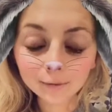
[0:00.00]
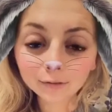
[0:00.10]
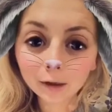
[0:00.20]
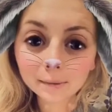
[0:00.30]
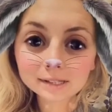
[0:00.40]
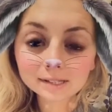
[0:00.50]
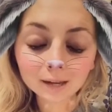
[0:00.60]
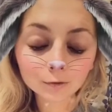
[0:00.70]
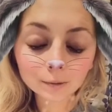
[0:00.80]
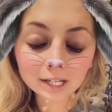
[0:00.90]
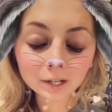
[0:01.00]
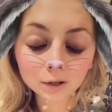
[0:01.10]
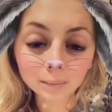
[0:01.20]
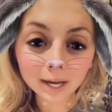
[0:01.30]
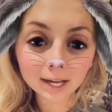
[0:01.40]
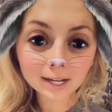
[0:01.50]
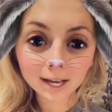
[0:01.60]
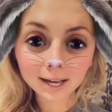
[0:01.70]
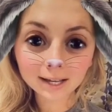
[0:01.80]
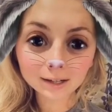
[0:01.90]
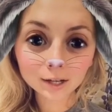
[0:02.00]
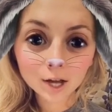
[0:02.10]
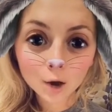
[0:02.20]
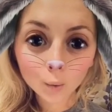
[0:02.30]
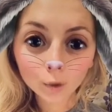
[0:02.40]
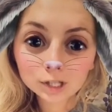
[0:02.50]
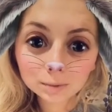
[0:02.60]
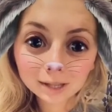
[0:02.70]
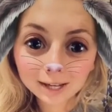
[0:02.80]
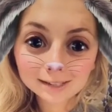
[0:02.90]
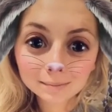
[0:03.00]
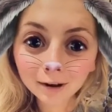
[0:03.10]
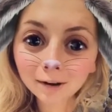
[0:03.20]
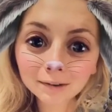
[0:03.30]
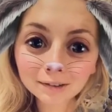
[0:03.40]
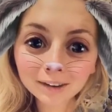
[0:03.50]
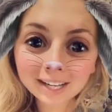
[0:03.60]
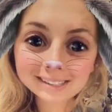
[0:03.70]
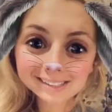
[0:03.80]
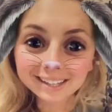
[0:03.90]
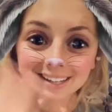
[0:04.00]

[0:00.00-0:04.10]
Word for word: Fam, it's time for me to go to bed and wish me luck tomorrow in the race.